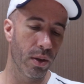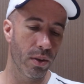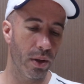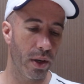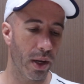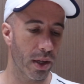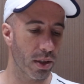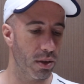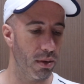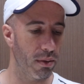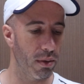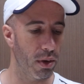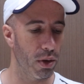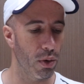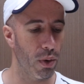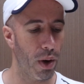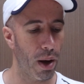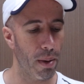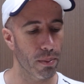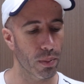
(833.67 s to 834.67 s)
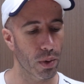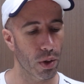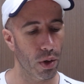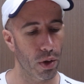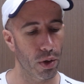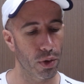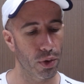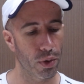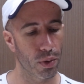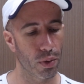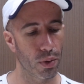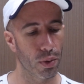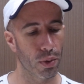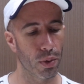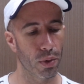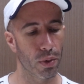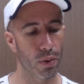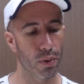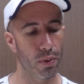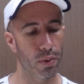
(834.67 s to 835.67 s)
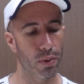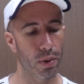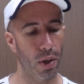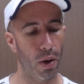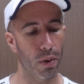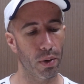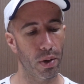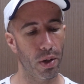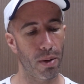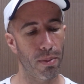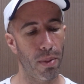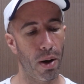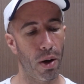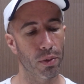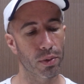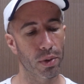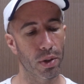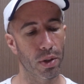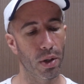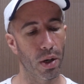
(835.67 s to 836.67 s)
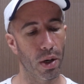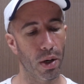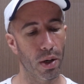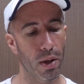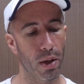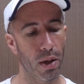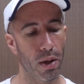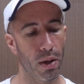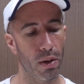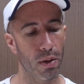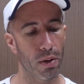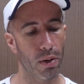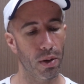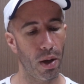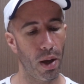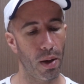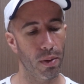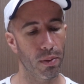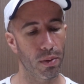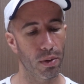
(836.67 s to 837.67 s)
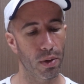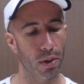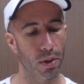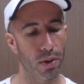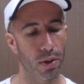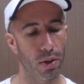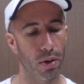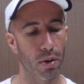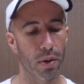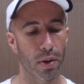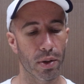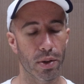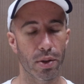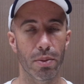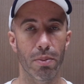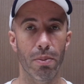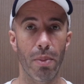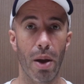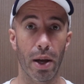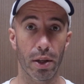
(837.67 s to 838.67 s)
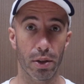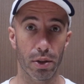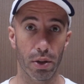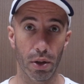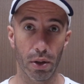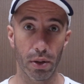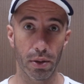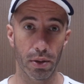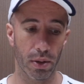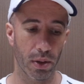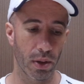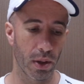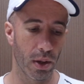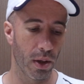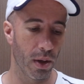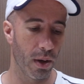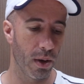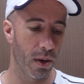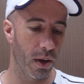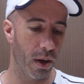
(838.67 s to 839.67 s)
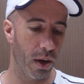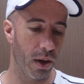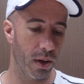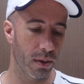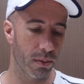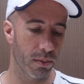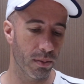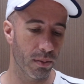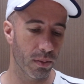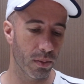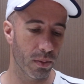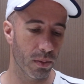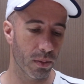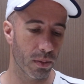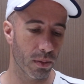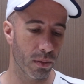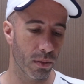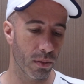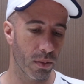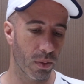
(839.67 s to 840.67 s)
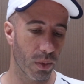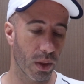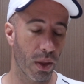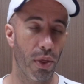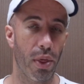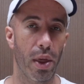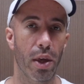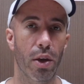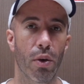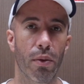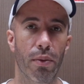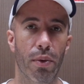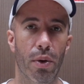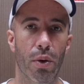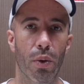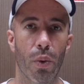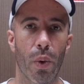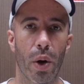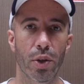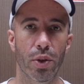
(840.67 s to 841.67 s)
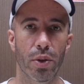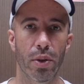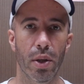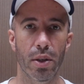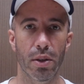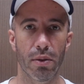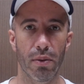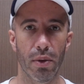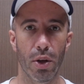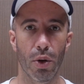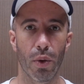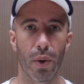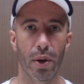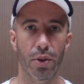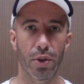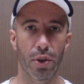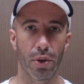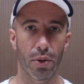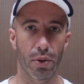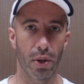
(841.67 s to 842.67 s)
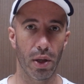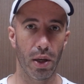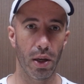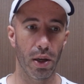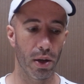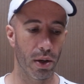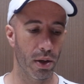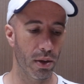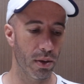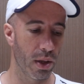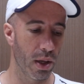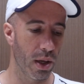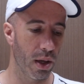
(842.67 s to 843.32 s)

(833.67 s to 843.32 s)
The next video I'm going to talking about going and the series method. And thank you for watching this video until here.